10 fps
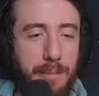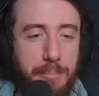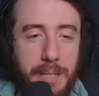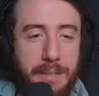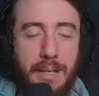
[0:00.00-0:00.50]

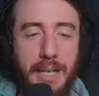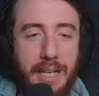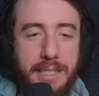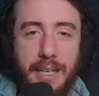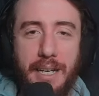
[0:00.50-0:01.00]
But like
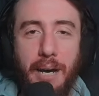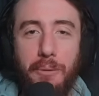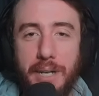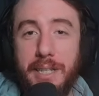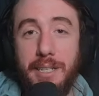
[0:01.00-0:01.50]
I said, I
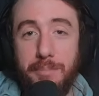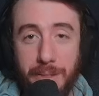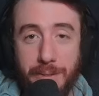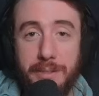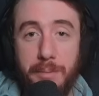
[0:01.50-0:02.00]
wanted these
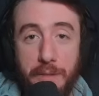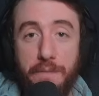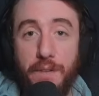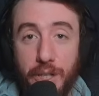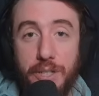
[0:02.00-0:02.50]
builds to be
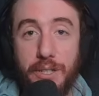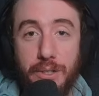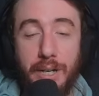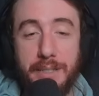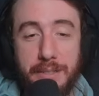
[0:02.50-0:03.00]

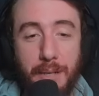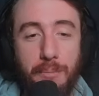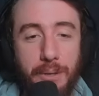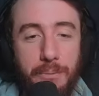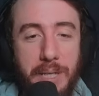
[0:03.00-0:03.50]
functional and
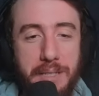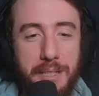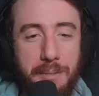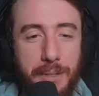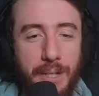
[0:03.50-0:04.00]
somewhat
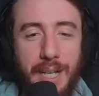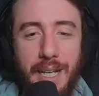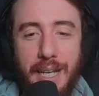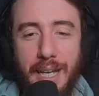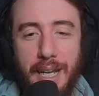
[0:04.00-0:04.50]
reasonable,
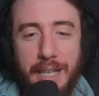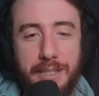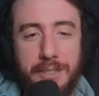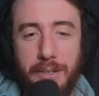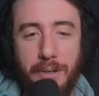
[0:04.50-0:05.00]

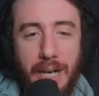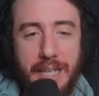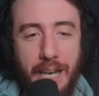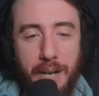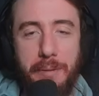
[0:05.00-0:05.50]
and so I
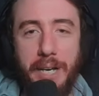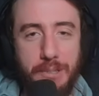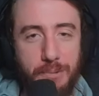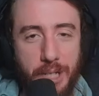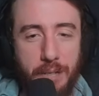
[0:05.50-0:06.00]
can't
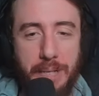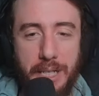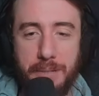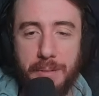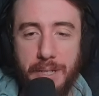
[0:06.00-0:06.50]
imagine running a
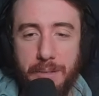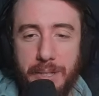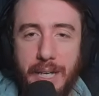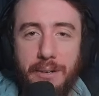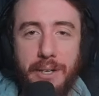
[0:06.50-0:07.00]
Mage Blood
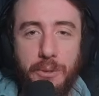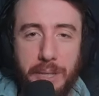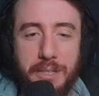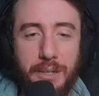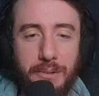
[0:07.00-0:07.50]
without a
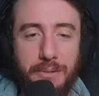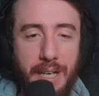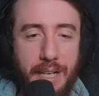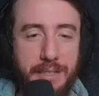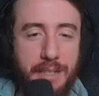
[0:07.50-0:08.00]
Quicksilver
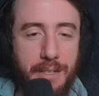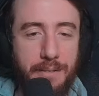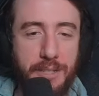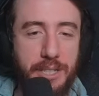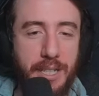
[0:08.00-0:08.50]
Flask
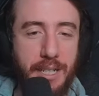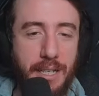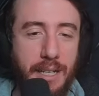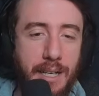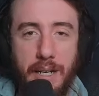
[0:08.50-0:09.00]
of the
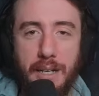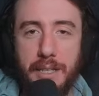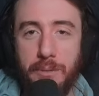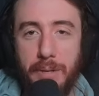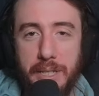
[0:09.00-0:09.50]
Cheetah, and I'll
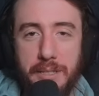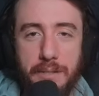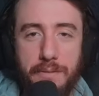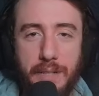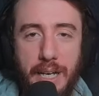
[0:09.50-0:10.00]
let the rest of
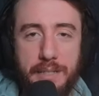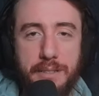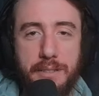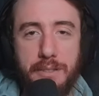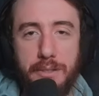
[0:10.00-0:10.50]
the
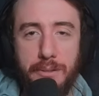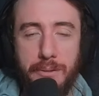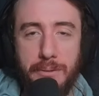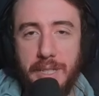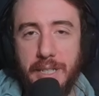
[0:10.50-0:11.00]
flasks
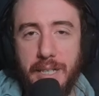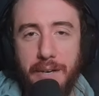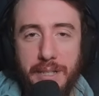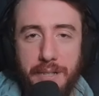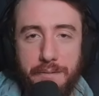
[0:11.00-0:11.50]
do the
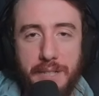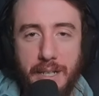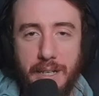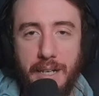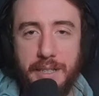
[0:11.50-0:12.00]
heavy
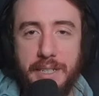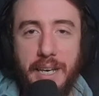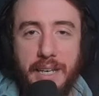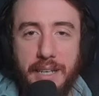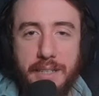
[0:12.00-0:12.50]
lifting on the
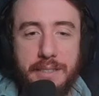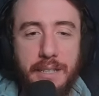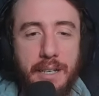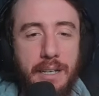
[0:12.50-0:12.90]
tankiness.